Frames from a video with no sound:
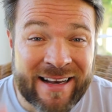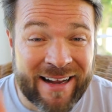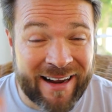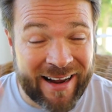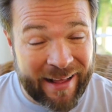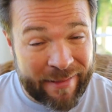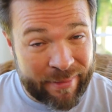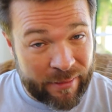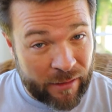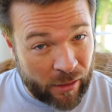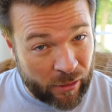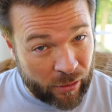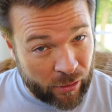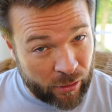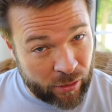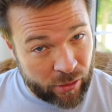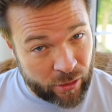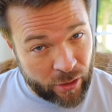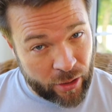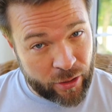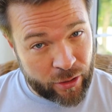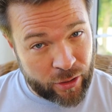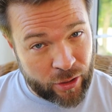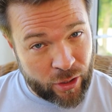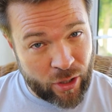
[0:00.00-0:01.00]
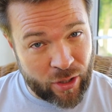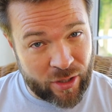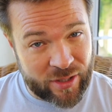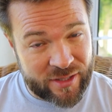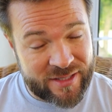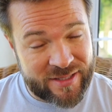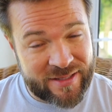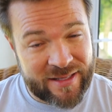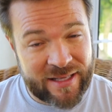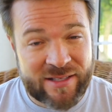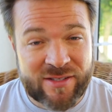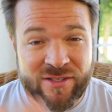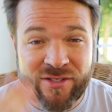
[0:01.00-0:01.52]
Now at the low
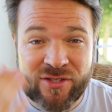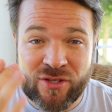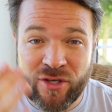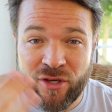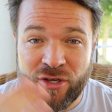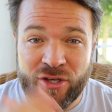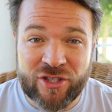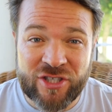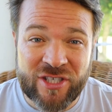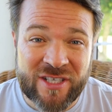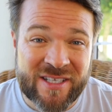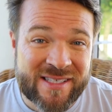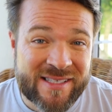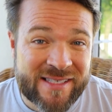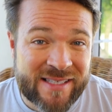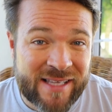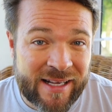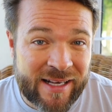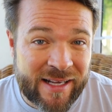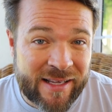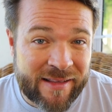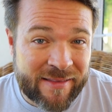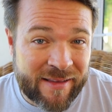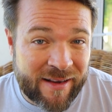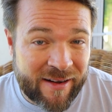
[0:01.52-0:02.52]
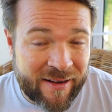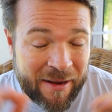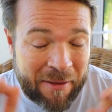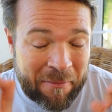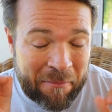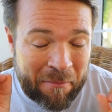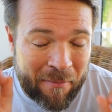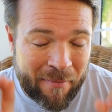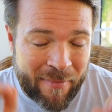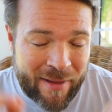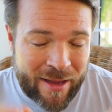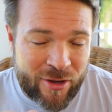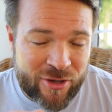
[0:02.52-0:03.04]
cost that Surge is selling their
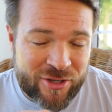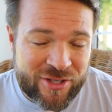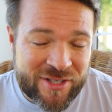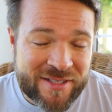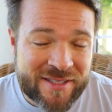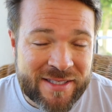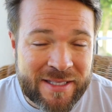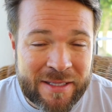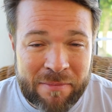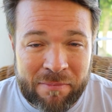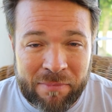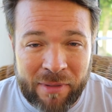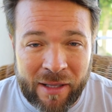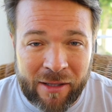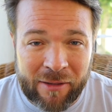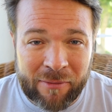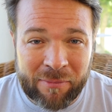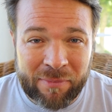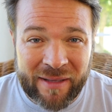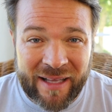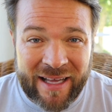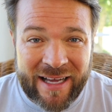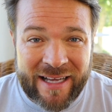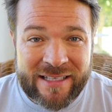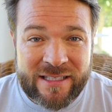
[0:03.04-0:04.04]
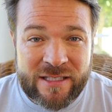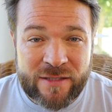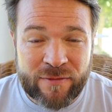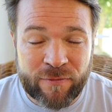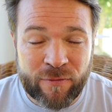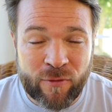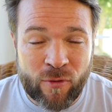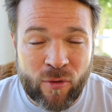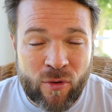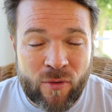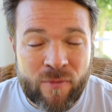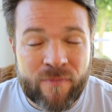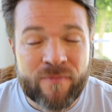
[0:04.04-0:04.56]
emergency bulb lights
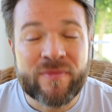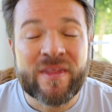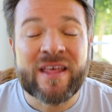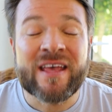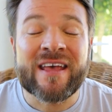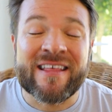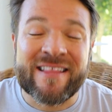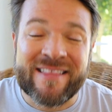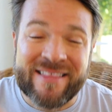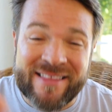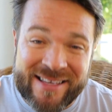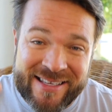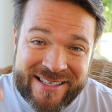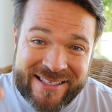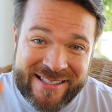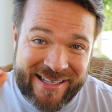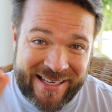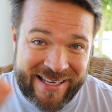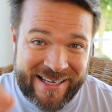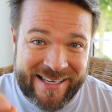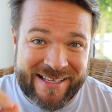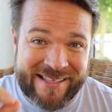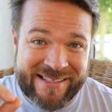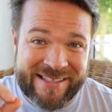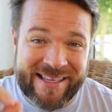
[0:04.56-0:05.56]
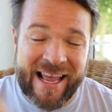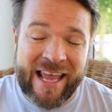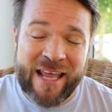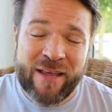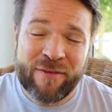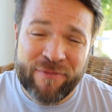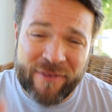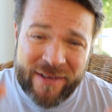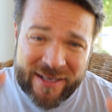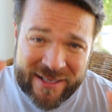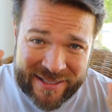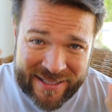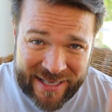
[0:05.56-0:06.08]
for, this is a
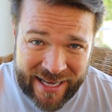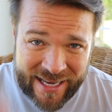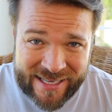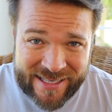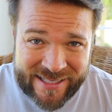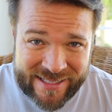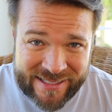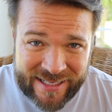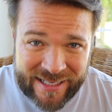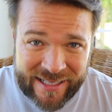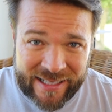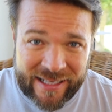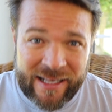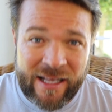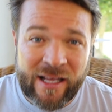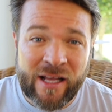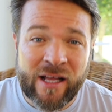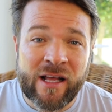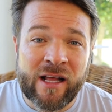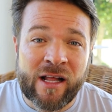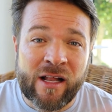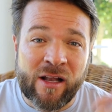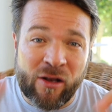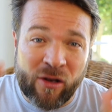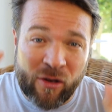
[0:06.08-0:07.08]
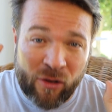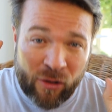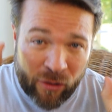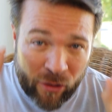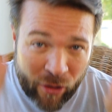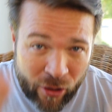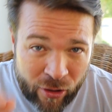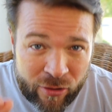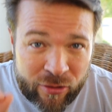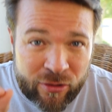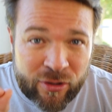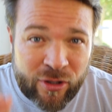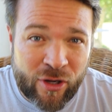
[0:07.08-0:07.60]
fantastic
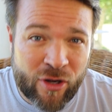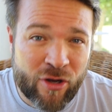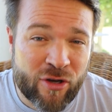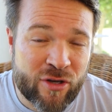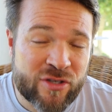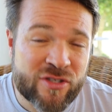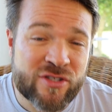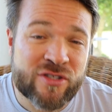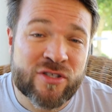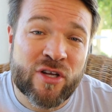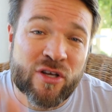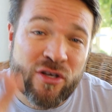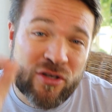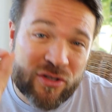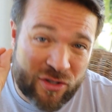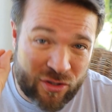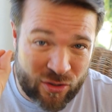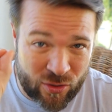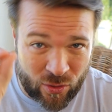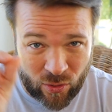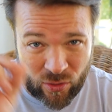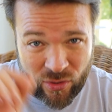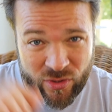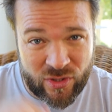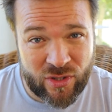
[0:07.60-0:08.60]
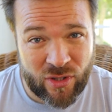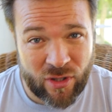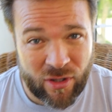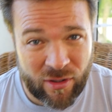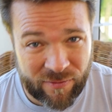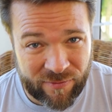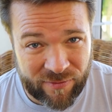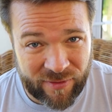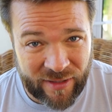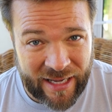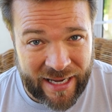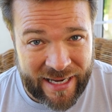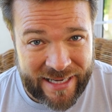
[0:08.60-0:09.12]
low-cost source
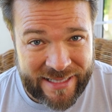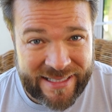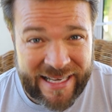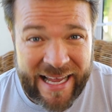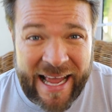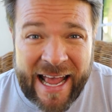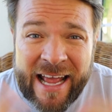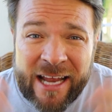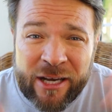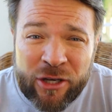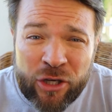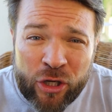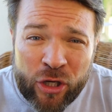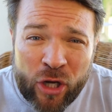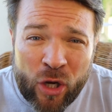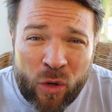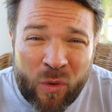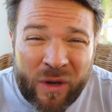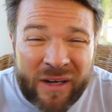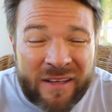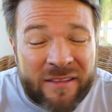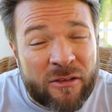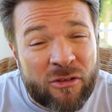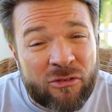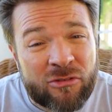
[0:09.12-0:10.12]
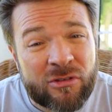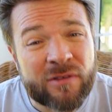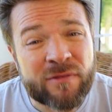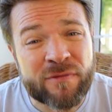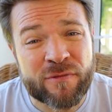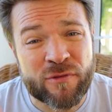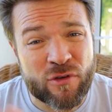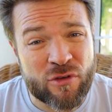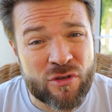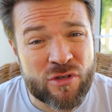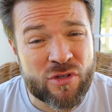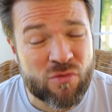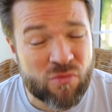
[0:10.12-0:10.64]
of light. And you know what? The
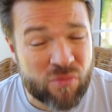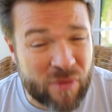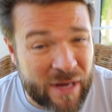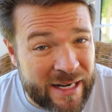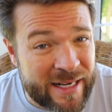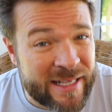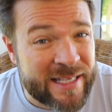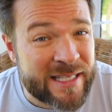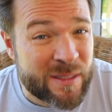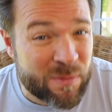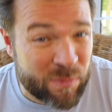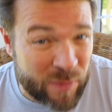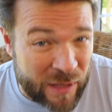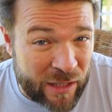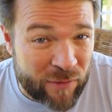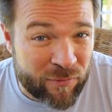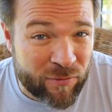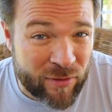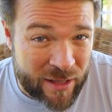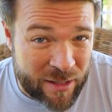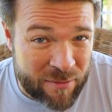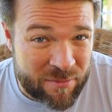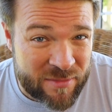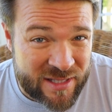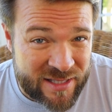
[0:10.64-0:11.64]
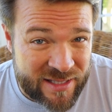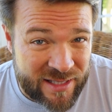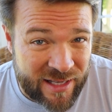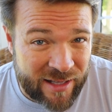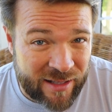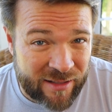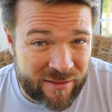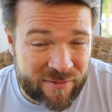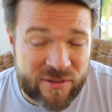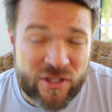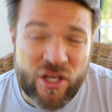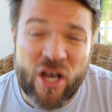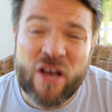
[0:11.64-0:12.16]
reviews really speak for
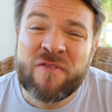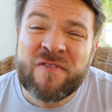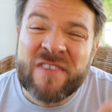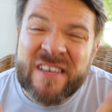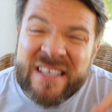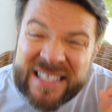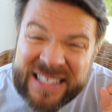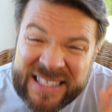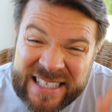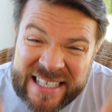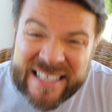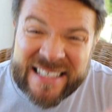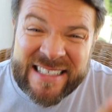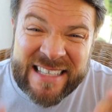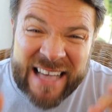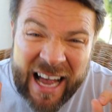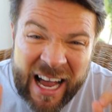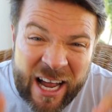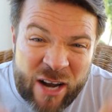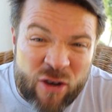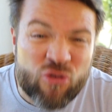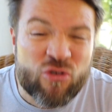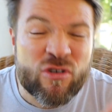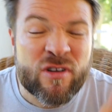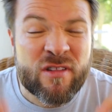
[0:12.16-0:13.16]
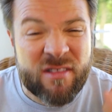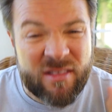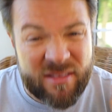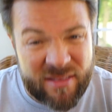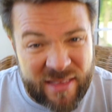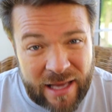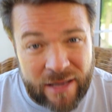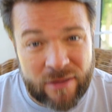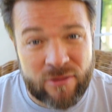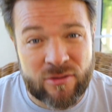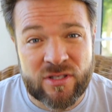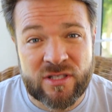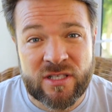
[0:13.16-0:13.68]
themselves. Over
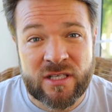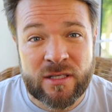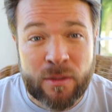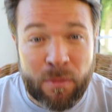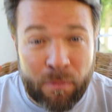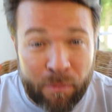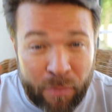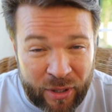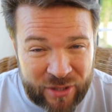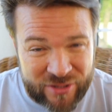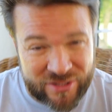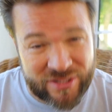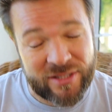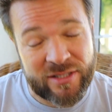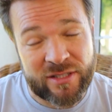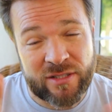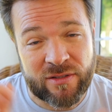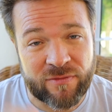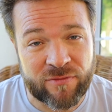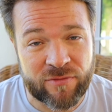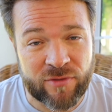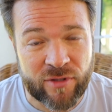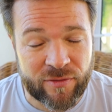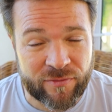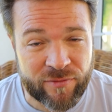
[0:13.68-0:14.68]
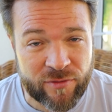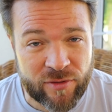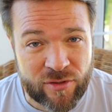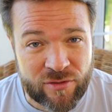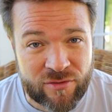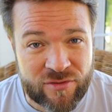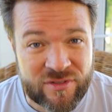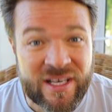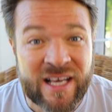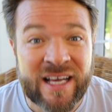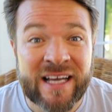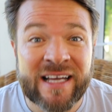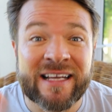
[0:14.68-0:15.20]
600,000 positive
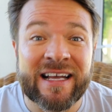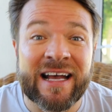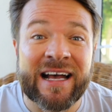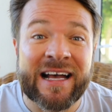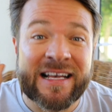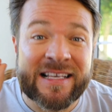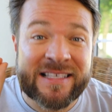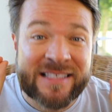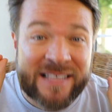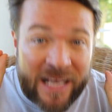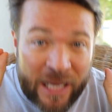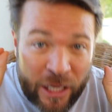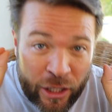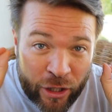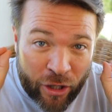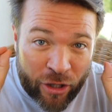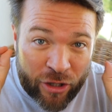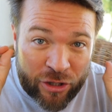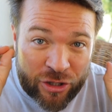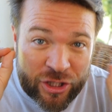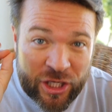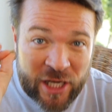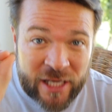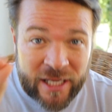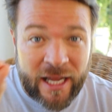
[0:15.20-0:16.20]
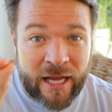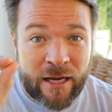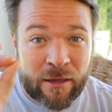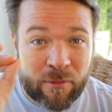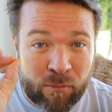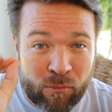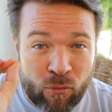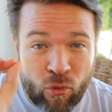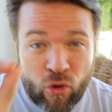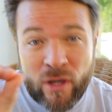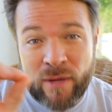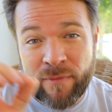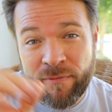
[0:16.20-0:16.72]
reviews. Guys, go check out
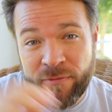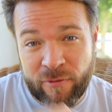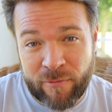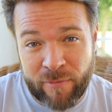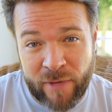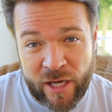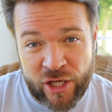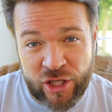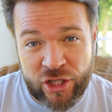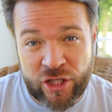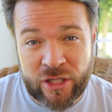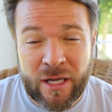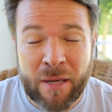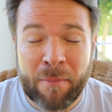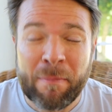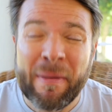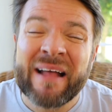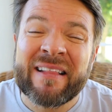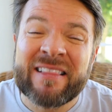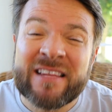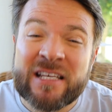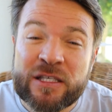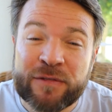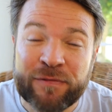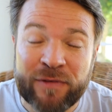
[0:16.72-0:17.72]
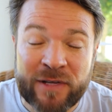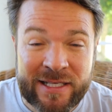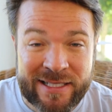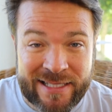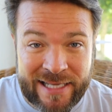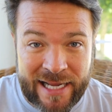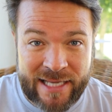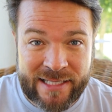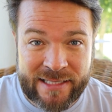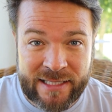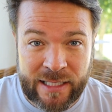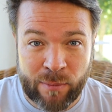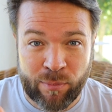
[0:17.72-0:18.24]
more information about this
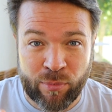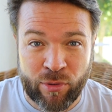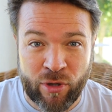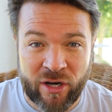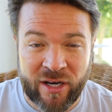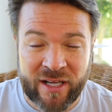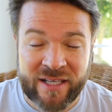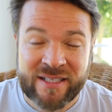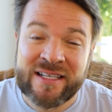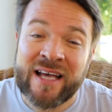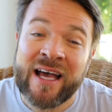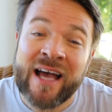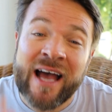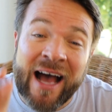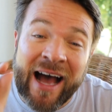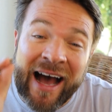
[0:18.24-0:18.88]
fantastic product.